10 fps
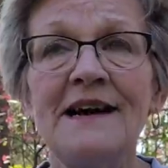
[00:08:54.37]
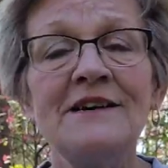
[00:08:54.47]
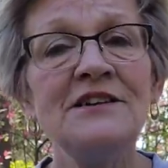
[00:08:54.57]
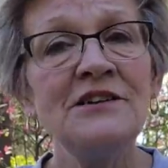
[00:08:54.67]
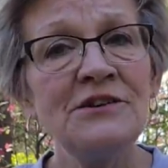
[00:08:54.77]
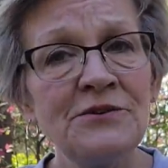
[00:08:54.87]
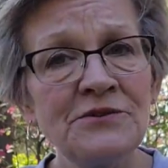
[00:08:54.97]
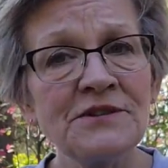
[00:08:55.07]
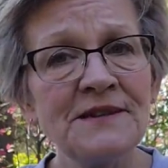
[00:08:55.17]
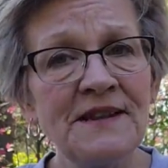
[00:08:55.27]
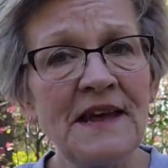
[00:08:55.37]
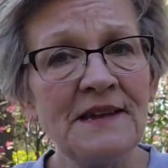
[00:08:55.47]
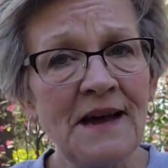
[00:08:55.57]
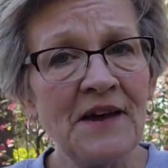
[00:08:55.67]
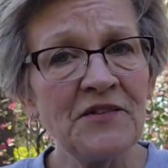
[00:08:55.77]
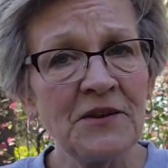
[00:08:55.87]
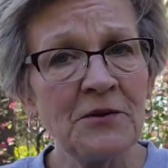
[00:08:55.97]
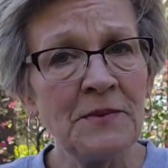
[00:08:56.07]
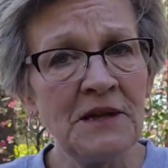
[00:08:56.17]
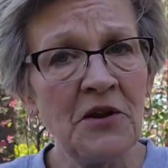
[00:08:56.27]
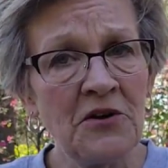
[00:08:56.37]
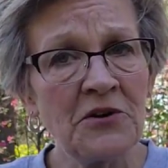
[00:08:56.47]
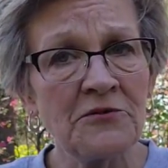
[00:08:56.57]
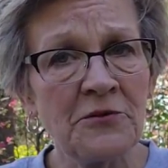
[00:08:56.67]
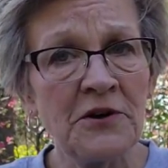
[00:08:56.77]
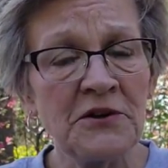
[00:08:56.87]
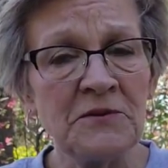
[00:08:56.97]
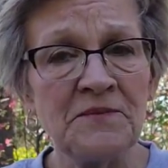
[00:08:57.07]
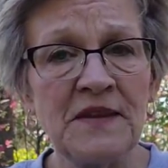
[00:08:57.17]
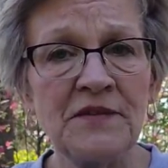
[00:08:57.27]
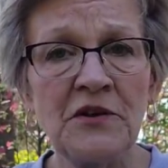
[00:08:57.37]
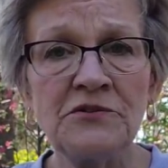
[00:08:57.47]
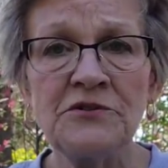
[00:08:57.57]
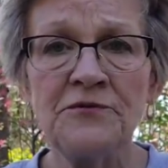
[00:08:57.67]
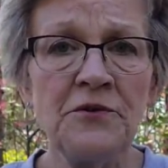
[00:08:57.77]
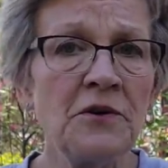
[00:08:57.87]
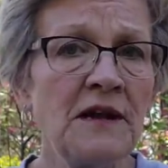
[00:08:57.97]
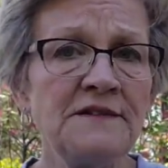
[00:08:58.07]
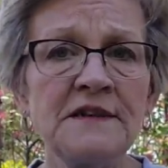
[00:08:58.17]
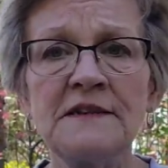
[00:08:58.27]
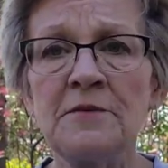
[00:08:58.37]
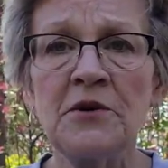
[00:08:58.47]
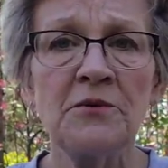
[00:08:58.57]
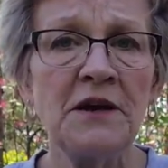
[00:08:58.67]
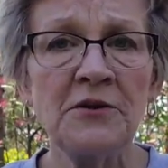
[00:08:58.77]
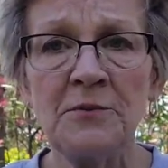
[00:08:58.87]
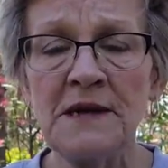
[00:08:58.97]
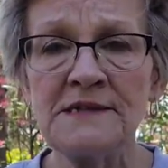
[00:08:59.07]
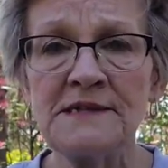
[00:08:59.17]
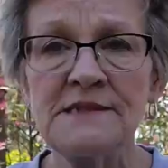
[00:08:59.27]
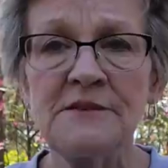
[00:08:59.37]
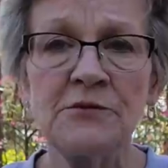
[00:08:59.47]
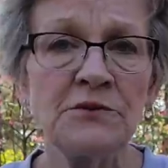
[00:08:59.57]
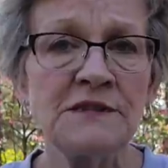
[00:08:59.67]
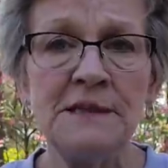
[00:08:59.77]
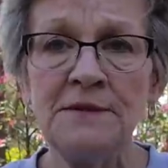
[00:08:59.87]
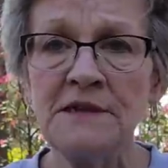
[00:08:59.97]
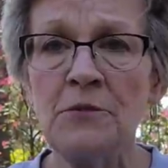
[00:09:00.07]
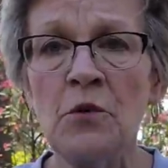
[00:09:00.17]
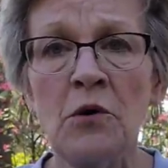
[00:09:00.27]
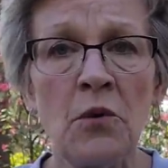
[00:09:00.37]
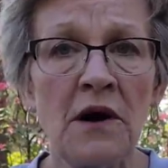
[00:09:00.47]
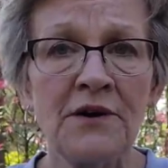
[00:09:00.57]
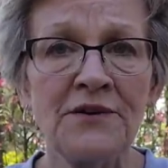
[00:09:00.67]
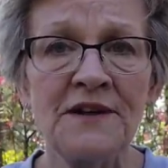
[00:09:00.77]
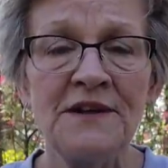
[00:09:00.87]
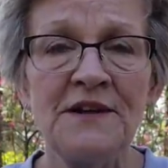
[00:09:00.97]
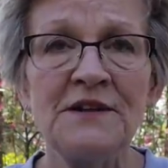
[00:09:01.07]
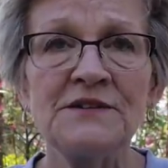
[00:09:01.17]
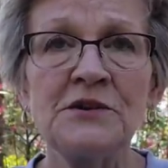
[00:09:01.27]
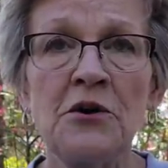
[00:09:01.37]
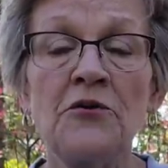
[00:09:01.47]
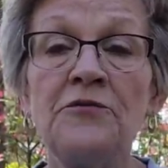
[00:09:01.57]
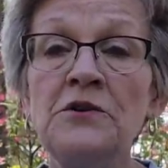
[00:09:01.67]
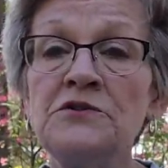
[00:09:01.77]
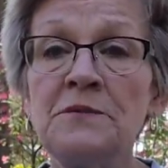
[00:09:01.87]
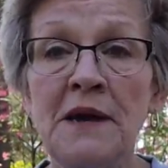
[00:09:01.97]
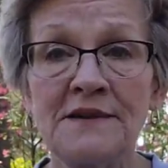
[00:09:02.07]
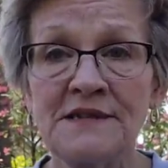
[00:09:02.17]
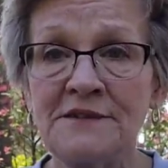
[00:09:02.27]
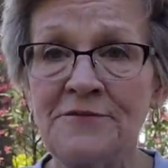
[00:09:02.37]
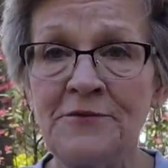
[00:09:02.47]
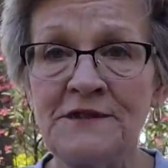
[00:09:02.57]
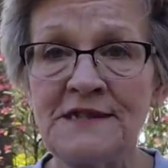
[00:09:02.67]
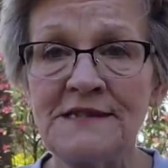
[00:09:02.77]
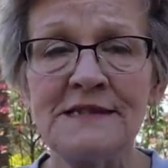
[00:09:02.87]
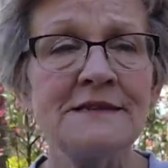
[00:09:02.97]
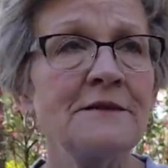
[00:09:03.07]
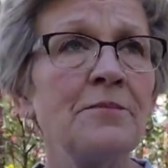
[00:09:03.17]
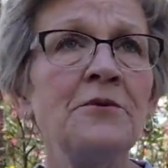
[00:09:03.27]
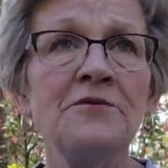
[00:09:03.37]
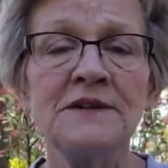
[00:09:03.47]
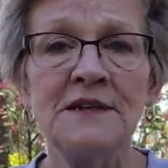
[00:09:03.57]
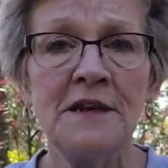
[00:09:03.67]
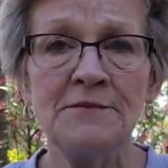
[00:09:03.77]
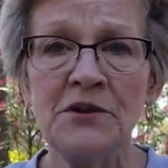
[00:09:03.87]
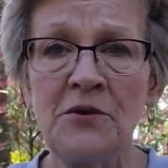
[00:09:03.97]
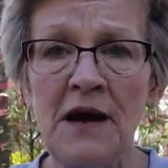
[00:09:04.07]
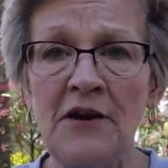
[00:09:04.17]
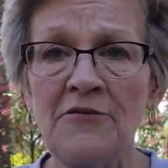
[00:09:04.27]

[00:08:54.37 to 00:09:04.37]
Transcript: usually they last a little bit longer for you, as long as you're fertilizing them on a regular basis and of course keeping them well watered. So fuchsia baskets, for instance, this is a perfect time to go out,